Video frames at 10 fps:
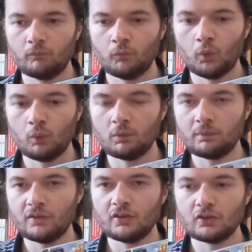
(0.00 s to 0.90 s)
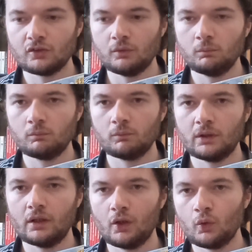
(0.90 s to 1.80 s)
or my PlayStation 2,
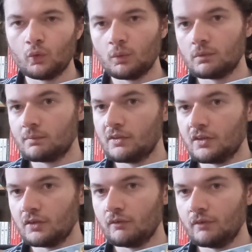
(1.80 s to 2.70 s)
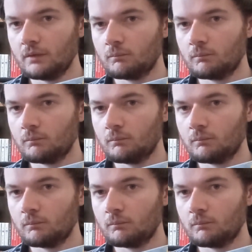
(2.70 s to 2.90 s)
or my PlayStation 3.